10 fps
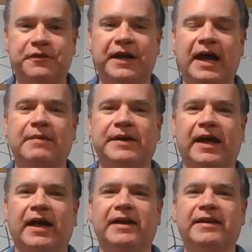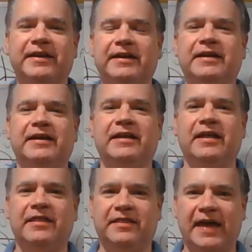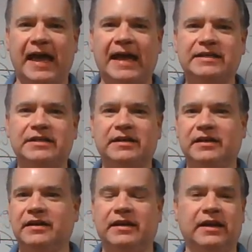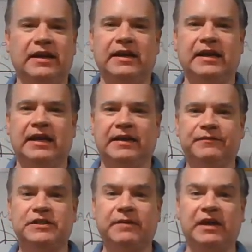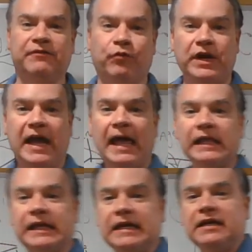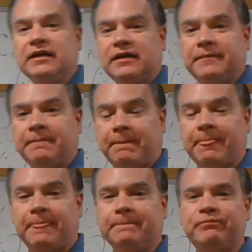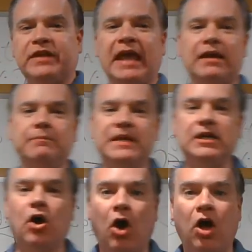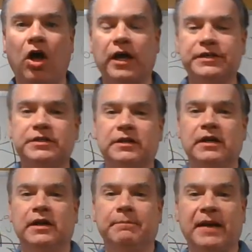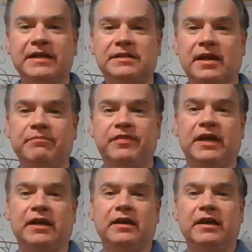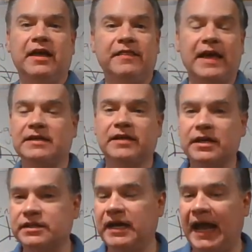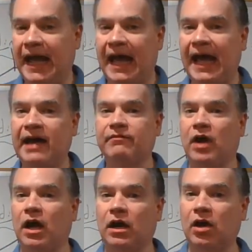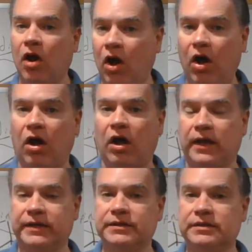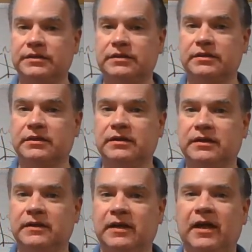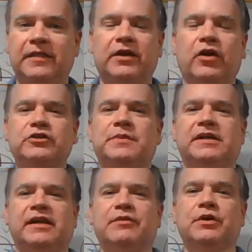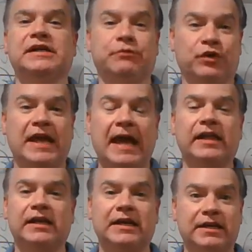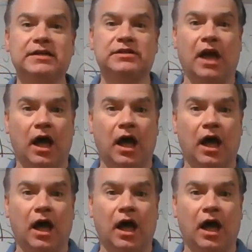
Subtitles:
phenomenon, that if reality can be caused by something that doesn't have a cause, then ultimately reality is